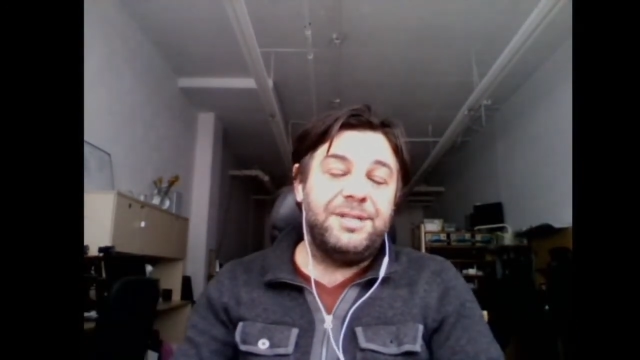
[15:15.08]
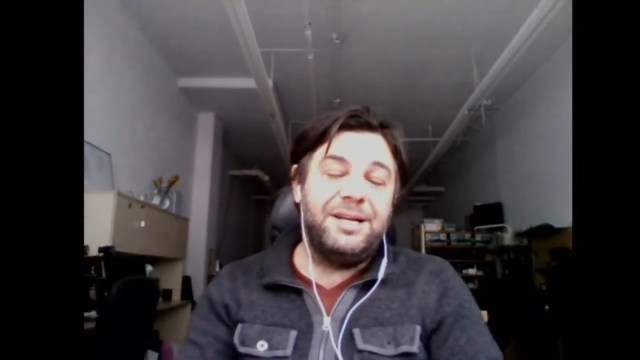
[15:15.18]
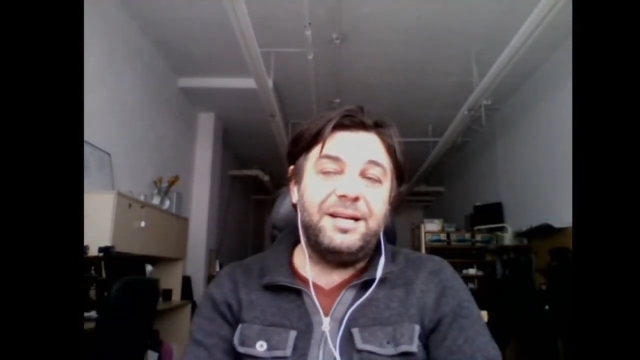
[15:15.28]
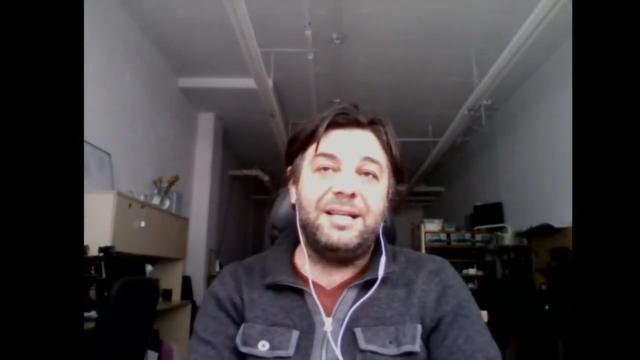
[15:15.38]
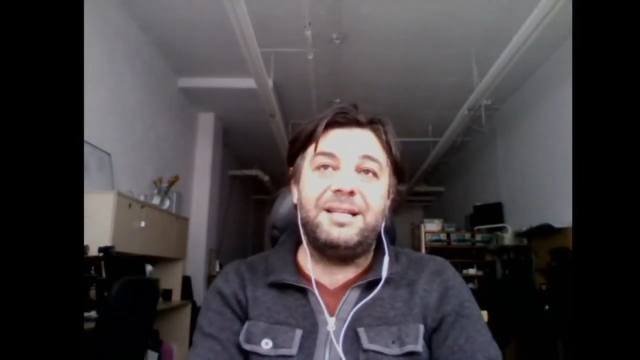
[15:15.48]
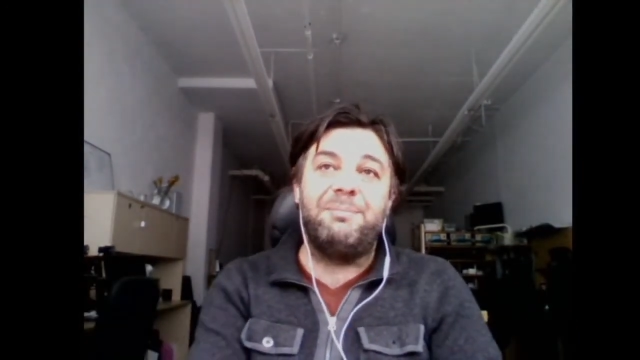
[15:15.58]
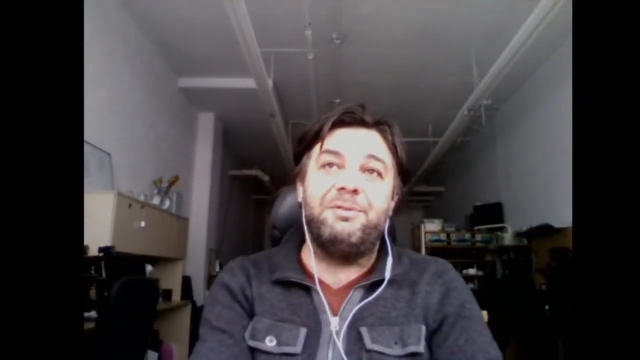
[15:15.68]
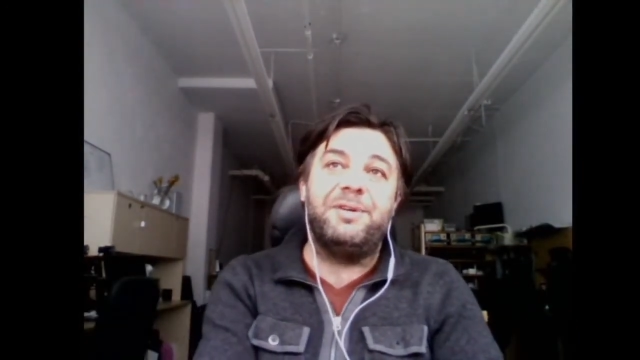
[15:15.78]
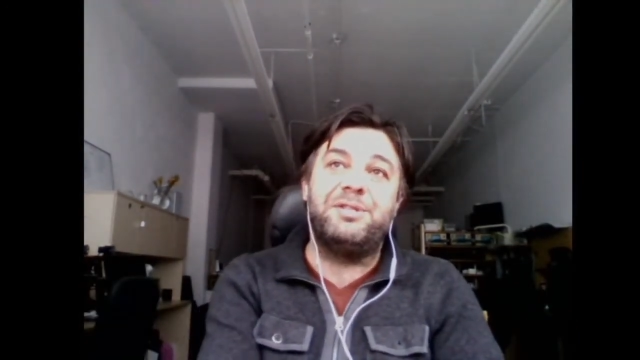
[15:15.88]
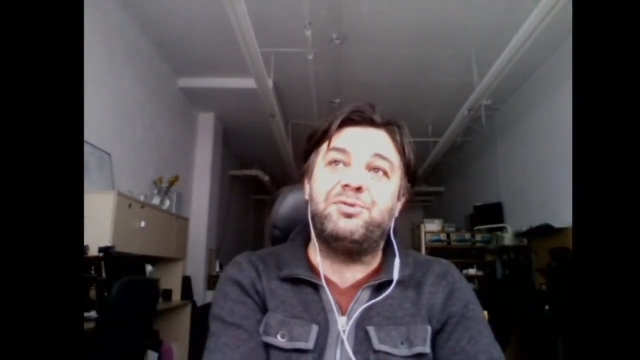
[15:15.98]

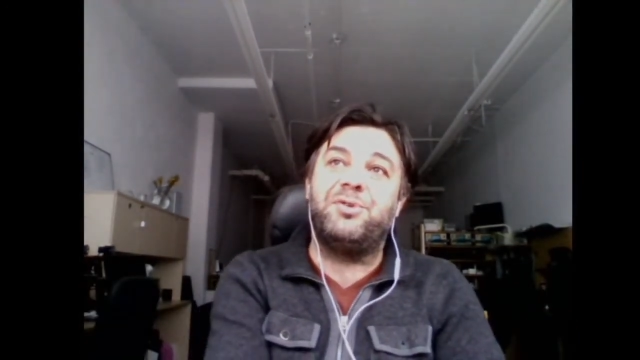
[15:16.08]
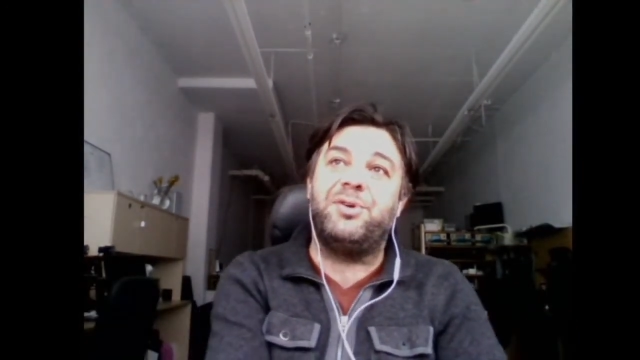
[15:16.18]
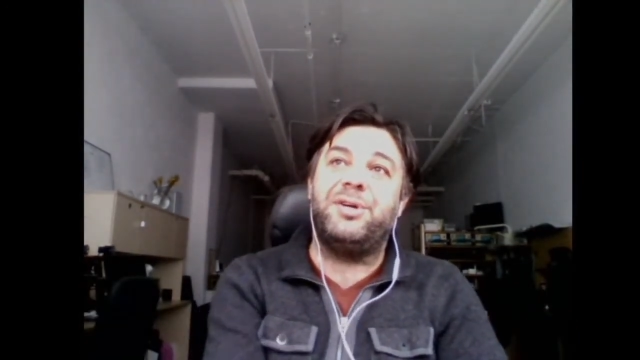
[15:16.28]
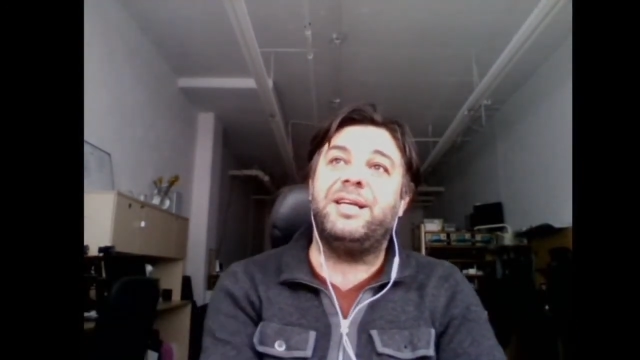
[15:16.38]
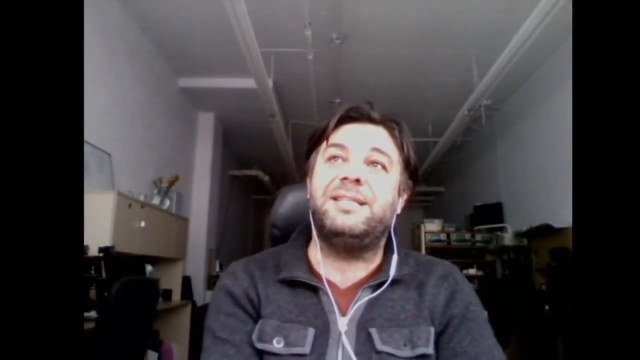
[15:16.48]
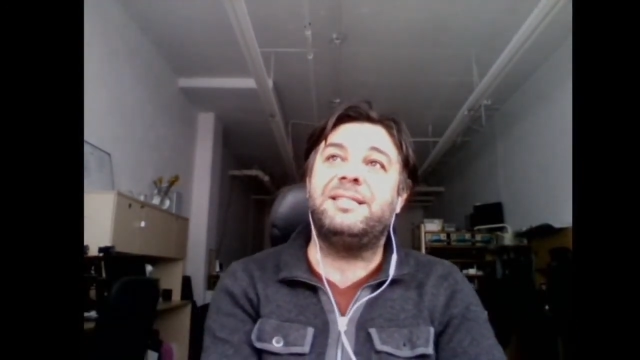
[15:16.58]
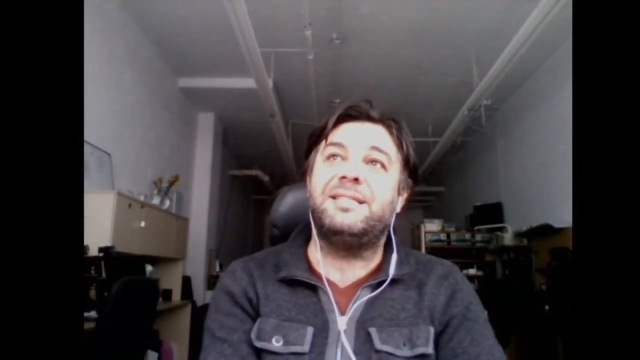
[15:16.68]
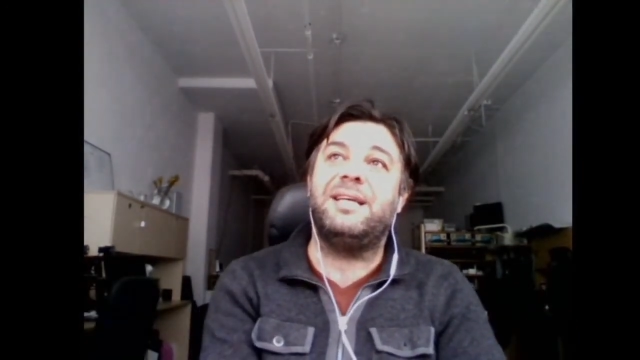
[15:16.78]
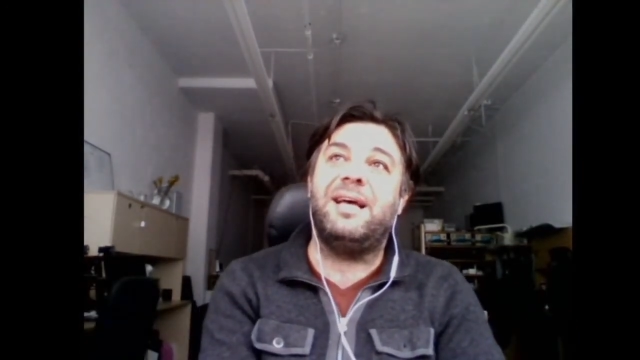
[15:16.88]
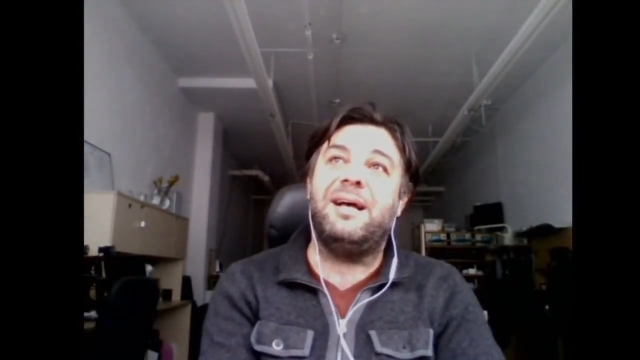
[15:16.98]
extruder
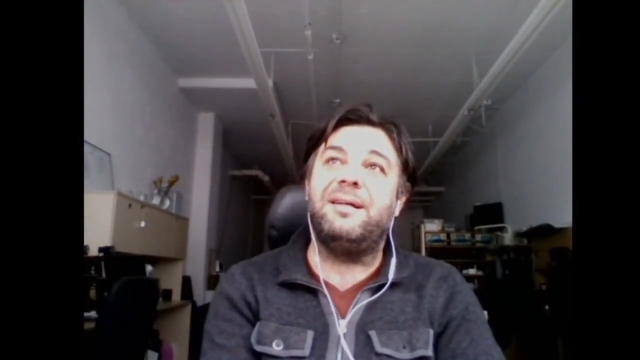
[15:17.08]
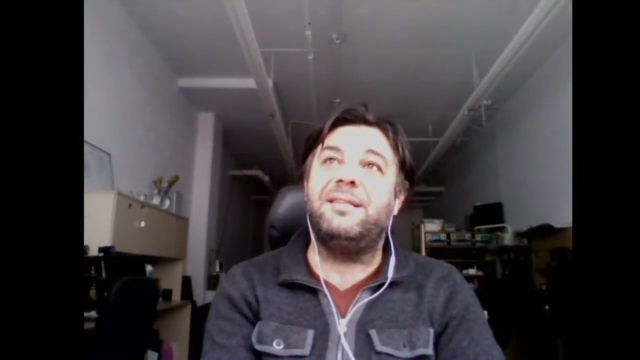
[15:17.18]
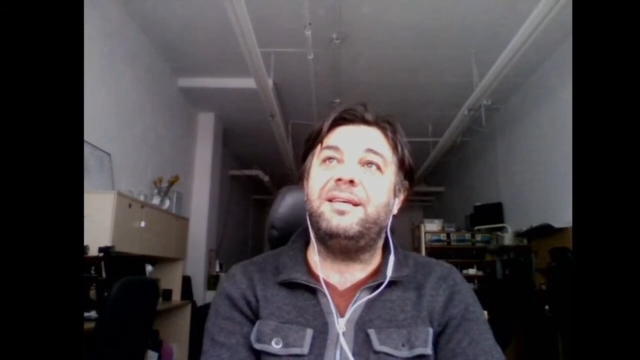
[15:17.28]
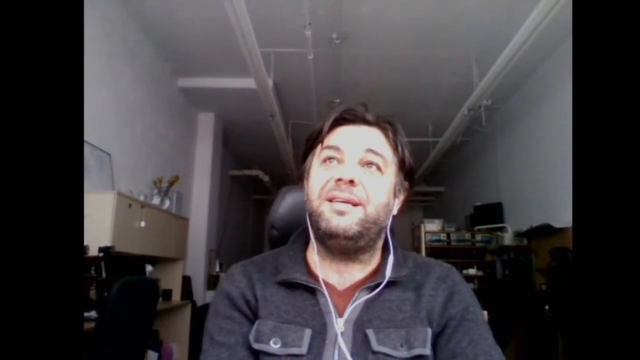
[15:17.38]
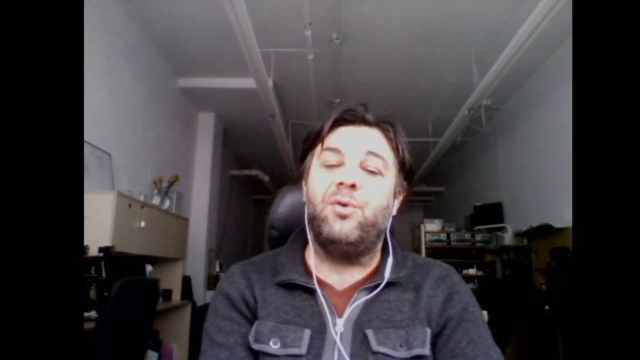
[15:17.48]
is the